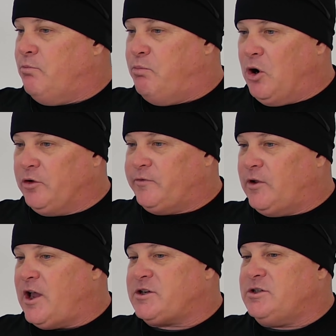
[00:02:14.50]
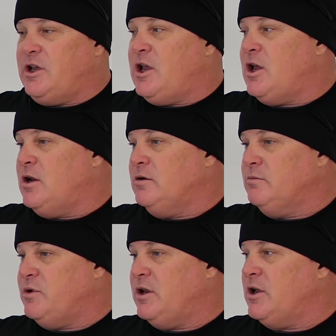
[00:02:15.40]
both flex
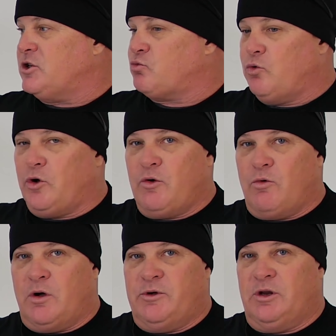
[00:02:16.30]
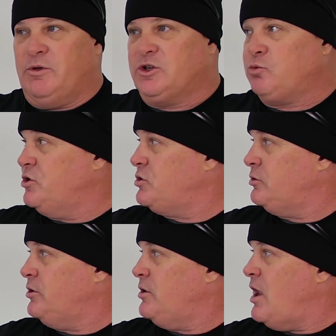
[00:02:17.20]
and P&S really want me to be
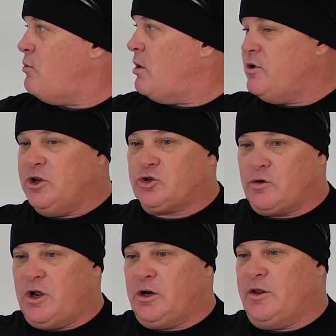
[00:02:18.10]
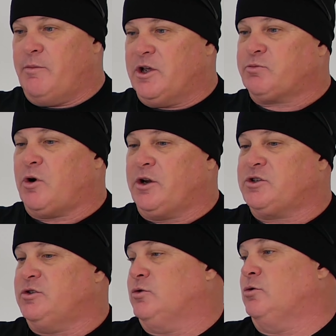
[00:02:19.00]
switzerland they want me to train on the best
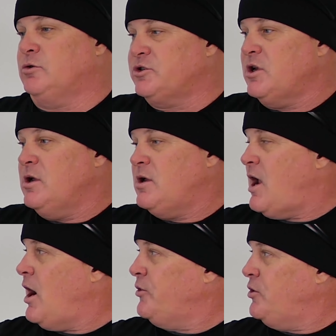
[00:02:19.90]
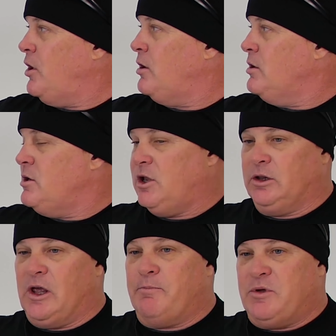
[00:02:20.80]
products and tools out there
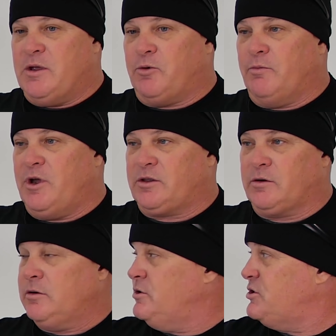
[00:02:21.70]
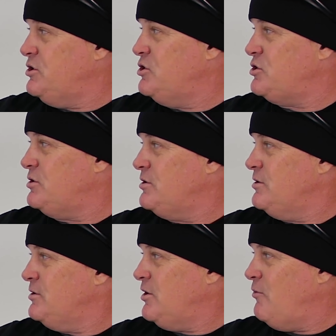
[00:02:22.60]
and let people make their own decision
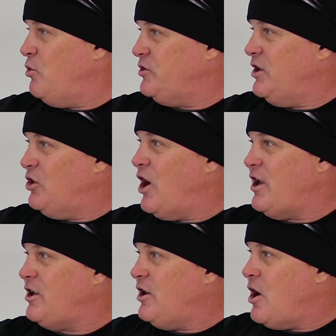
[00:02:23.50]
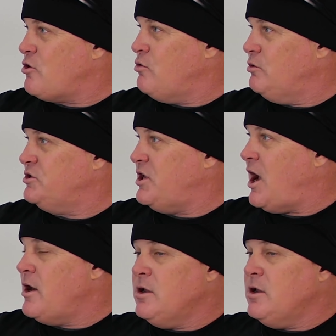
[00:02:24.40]
yeah. on what they like and how cool is that